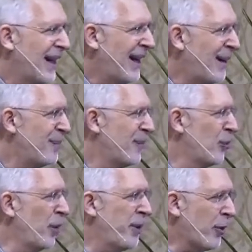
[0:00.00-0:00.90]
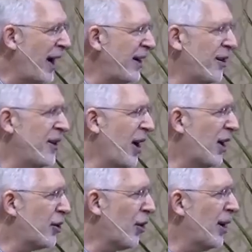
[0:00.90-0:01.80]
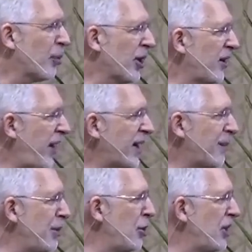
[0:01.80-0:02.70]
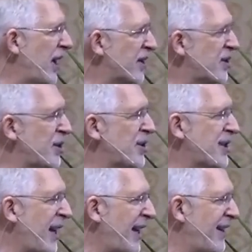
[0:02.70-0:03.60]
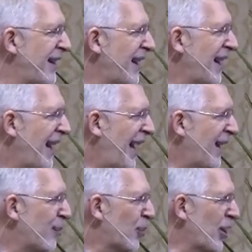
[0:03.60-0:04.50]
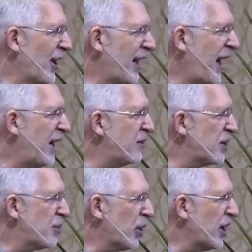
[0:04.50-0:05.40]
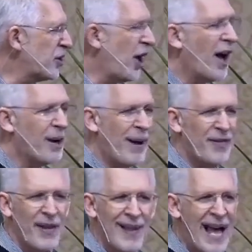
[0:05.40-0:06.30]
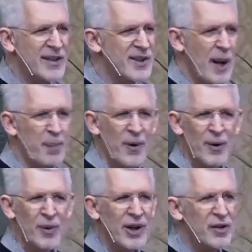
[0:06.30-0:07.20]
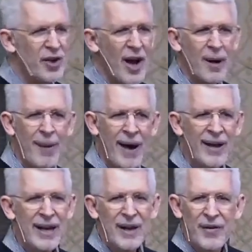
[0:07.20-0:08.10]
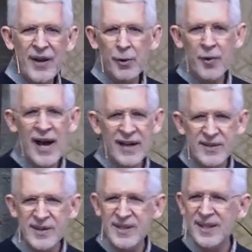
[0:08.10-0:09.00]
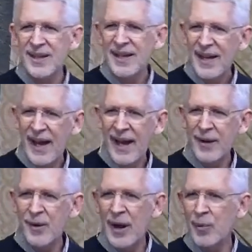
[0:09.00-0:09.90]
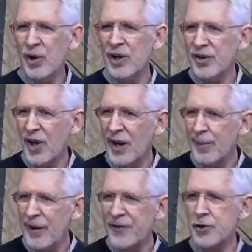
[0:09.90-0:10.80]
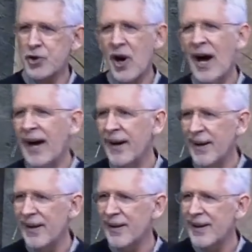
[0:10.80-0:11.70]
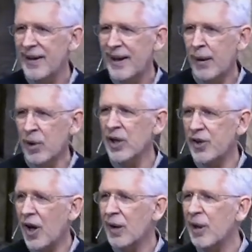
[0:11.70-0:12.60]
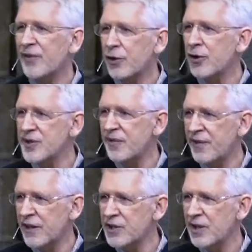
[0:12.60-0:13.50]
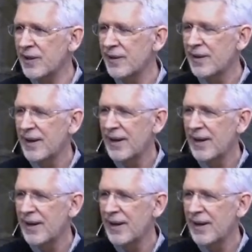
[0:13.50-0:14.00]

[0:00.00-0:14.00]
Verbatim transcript: Um, we'll be right here in the auditorium. We're going to take communion, as Sue said and we're going to kind of just we're going to talk about the last supper and we're going to talk about the arrest and, and we're going to talk about the trial, and we're going to talk about the crucifixion.